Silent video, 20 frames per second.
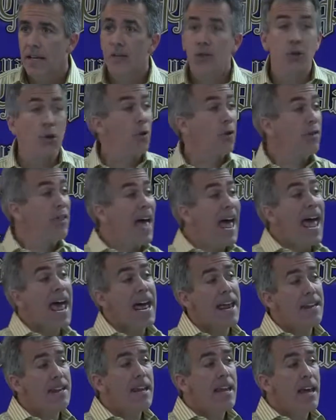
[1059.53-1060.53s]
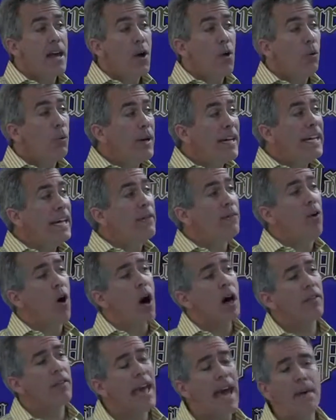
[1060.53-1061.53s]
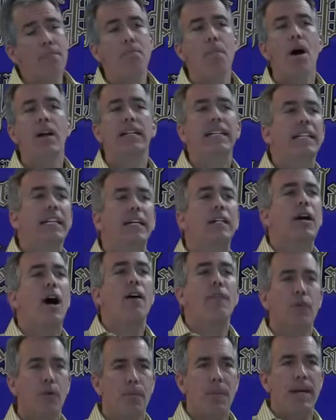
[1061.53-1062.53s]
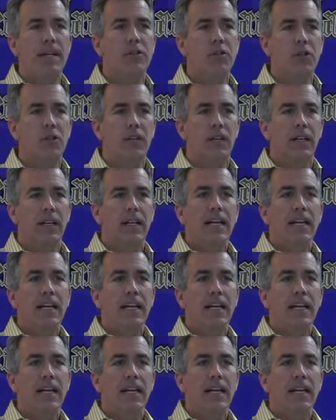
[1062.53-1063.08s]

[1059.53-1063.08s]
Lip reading: So then, we give all that money to government,